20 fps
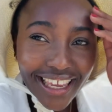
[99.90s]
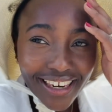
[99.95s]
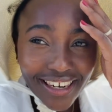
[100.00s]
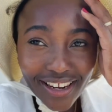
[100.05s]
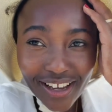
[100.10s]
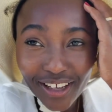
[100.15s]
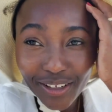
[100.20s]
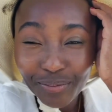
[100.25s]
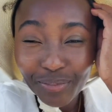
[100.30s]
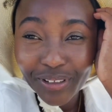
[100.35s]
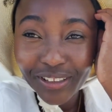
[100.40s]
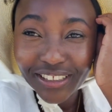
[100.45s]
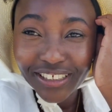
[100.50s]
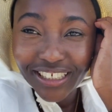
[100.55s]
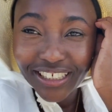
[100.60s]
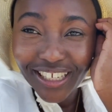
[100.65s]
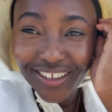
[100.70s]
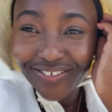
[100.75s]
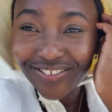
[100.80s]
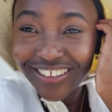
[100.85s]
cannot
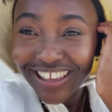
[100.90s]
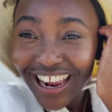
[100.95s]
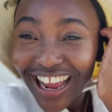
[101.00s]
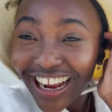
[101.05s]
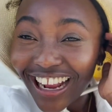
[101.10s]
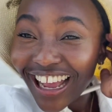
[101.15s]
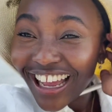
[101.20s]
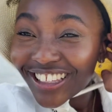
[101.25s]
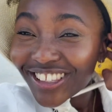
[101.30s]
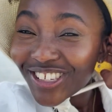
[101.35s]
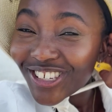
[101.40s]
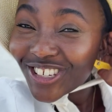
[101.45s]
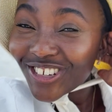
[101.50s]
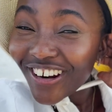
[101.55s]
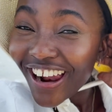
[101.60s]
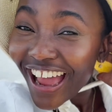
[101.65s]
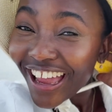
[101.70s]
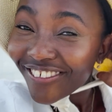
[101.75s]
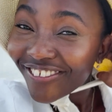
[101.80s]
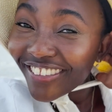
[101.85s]
believe that I got to
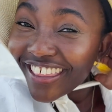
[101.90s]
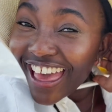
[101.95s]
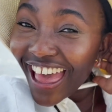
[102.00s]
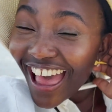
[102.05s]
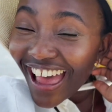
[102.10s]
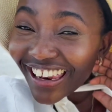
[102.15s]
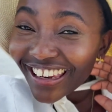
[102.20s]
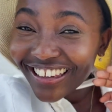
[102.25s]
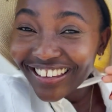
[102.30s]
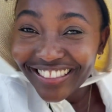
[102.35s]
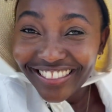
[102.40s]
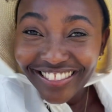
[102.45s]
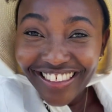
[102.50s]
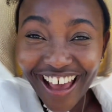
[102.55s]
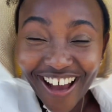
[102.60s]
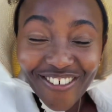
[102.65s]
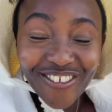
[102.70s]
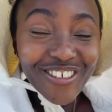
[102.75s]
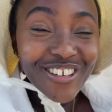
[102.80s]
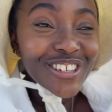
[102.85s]
drive that.
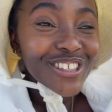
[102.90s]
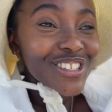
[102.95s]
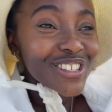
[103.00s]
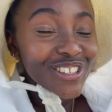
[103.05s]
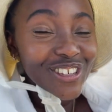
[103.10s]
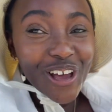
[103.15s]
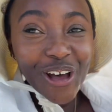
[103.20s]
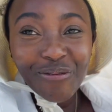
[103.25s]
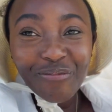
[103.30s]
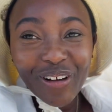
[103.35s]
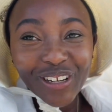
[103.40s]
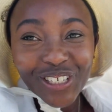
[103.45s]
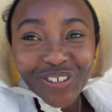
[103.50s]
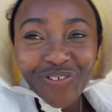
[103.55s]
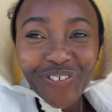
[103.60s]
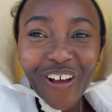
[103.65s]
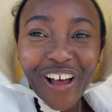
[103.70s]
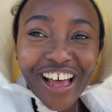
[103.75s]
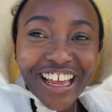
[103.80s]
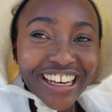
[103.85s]
That was so much
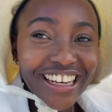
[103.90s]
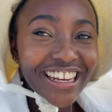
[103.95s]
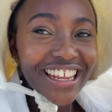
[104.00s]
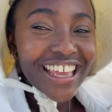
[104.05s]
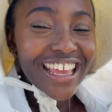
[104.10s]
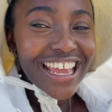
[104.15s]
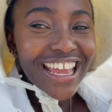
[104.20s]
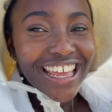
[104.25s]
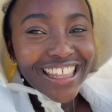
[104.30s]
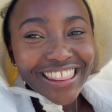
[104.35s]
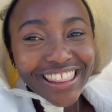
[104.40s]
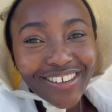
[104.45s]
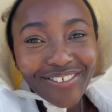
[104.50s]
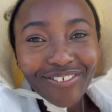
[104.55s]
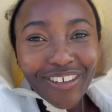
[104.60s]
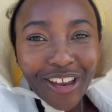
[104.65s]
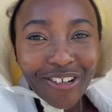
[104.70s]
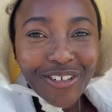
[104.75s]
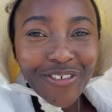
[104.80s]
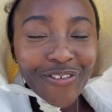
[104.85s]
fun. The
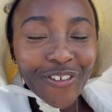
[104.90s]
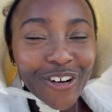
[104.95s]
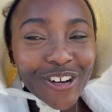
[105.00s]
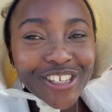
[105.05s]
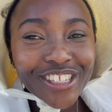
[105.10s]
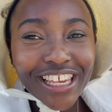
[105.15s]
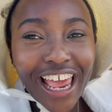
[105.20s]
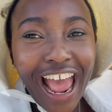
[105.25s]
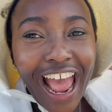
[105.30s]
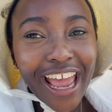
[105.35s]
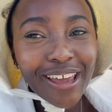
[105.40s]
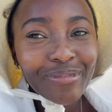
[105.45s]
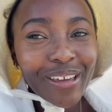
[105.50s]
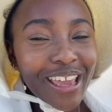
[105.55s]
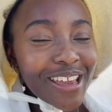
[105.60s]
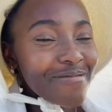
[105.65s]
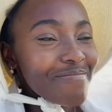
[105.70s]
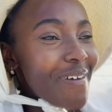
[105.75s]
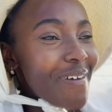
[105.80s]
very first time in